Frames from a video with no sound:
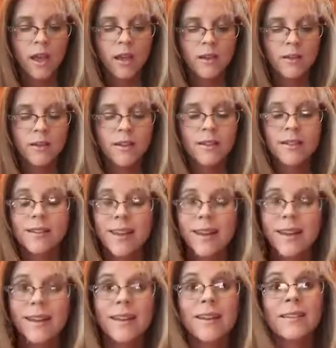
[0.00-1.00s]
And as
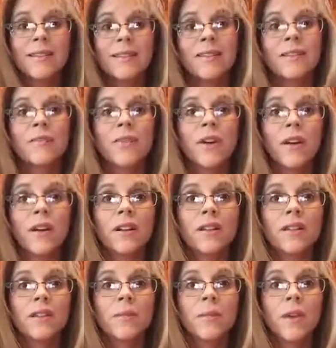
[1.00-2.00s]
exciting as it is for
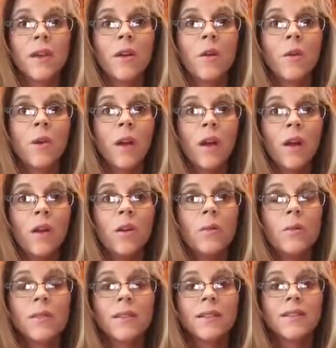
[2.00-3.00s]
us to be going
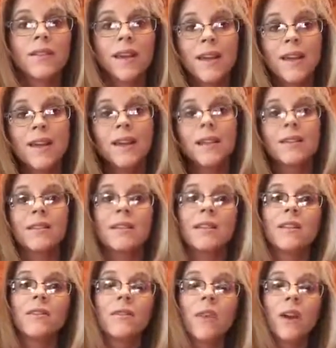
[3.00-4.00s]
home, as exciting as it
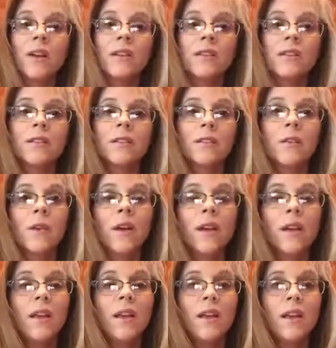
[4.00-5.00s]
is for us to,
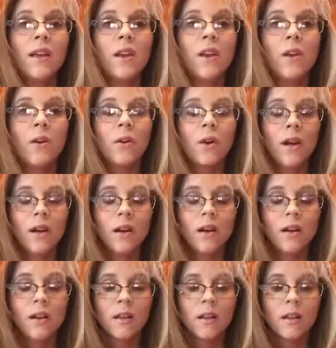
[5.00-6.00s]
you know,
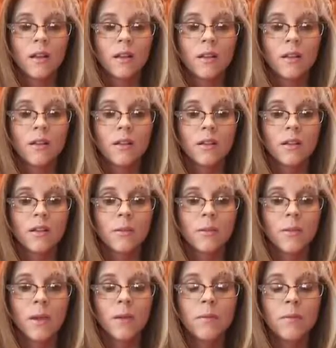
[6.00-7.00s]

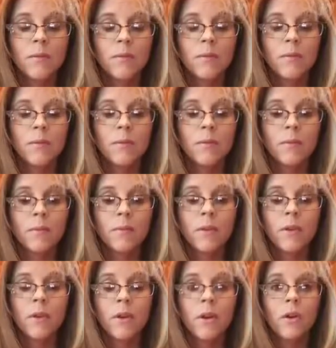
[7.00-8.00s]
be,
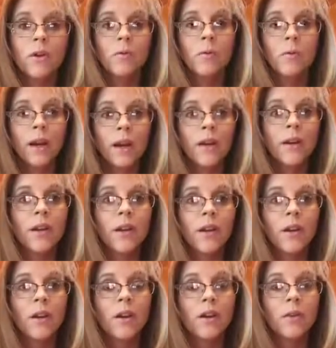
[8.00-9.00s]
you know,
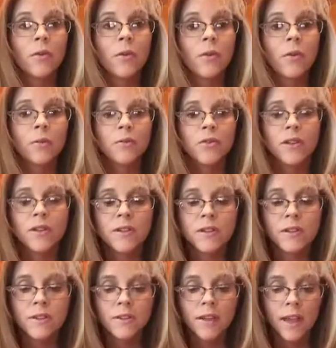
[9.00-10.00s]
marrying our groom
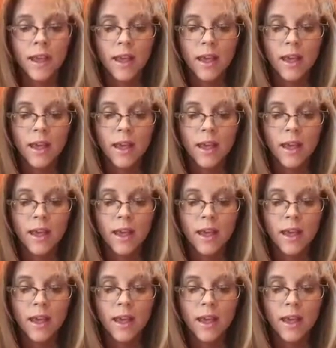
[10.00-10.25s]
Jesus,